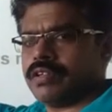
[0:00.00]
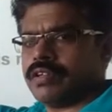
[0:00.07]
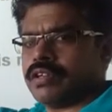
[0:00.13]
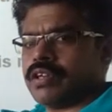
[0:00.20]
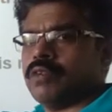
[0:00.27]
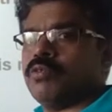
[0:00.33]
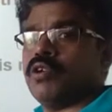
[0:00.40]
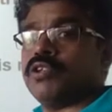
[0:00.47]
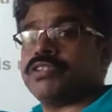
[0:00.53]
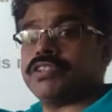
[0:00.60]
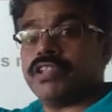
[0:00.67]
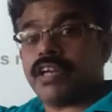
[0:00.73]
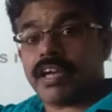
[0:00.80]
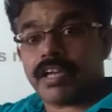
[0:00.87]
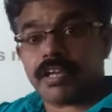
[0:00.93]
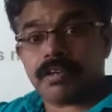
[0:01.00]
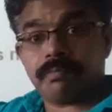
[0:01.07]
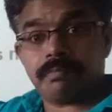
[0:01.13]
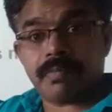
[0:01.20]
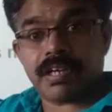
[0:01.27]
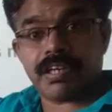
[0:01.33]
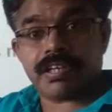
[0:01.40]
cowards die
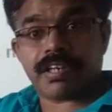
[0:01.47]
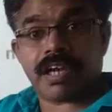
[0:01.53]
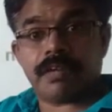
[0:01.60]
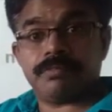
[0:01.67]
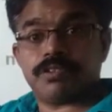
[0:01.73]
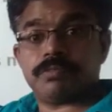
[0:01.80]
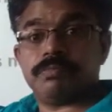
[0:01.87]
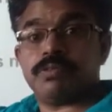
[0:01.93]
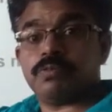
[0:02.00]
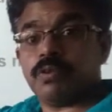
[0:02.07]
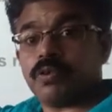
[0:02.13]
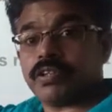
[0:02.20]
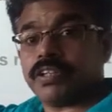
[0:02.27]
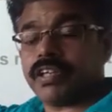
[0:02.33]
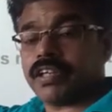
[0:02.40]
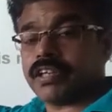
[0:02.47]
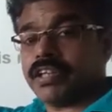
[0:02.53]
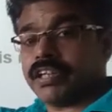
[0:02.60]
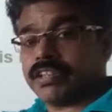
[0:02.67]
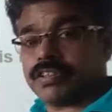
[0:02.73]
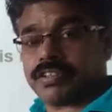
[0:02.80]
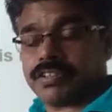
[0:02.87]
many times before their
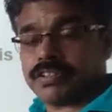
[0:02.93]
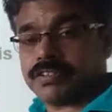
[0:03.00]
death.